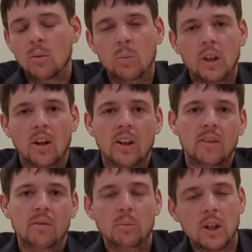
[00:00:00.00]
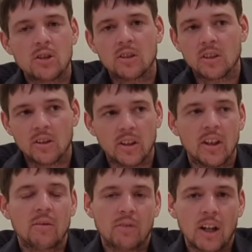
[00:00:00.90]
bring all that information,
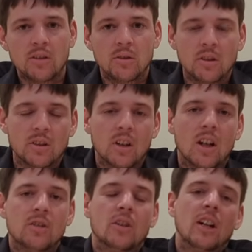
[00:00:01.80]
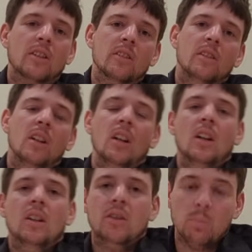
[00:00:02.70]
then find you a good contractor
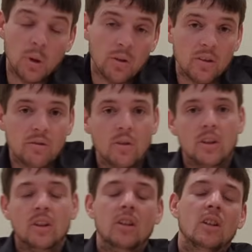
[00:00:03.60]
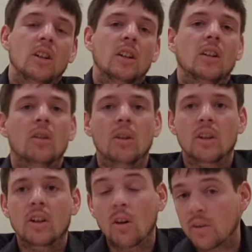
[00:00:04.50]
to build it for you.
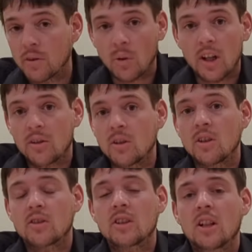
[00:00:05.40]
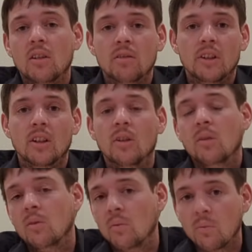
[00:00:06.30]
Or if you want to do it yourself,
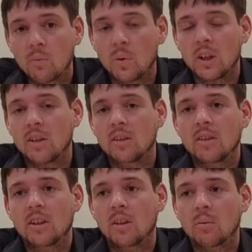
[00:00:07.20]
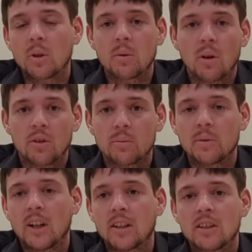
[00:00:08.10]
we also
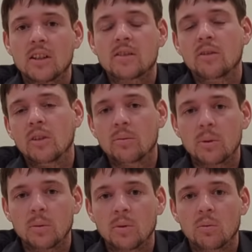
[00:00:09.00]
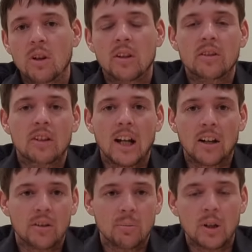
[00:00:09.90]
provide kits for those people who want to
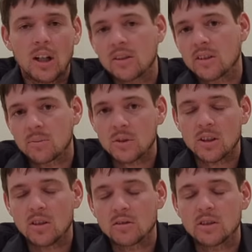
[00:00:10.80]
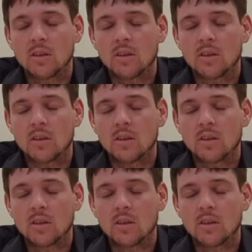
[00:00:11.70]
tackle the project themselves,